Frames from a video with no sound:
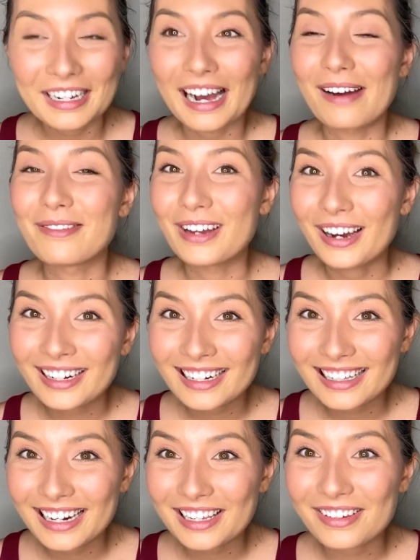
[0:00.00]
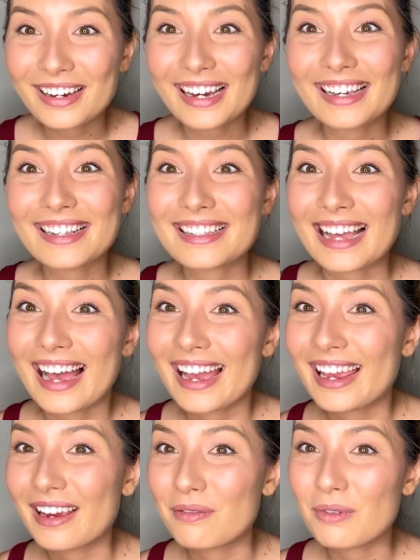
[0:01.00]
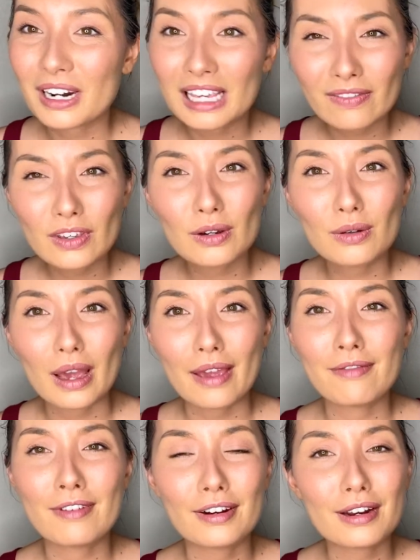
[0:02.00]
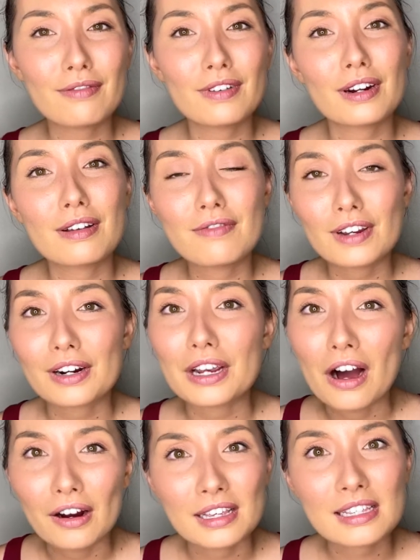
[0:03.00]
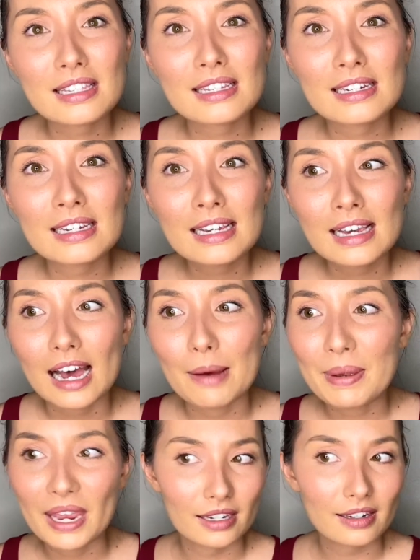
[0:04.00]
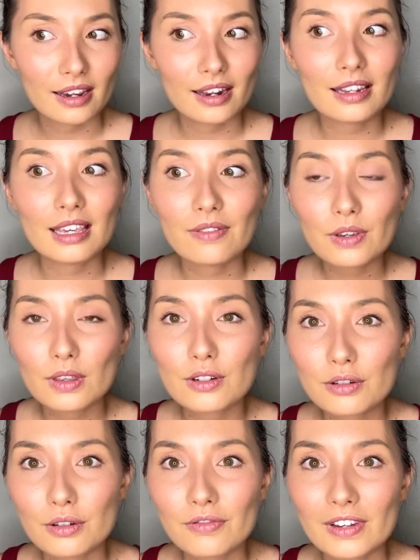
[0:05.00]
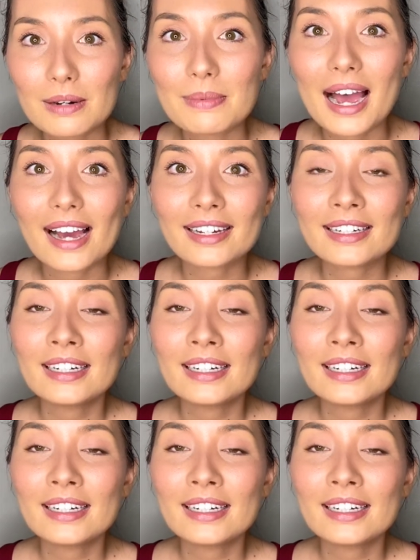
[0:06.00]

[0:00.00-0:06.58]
I'm not going to lie to you guys. I want to give you a very, very, very honest opinion, give you the true feedback.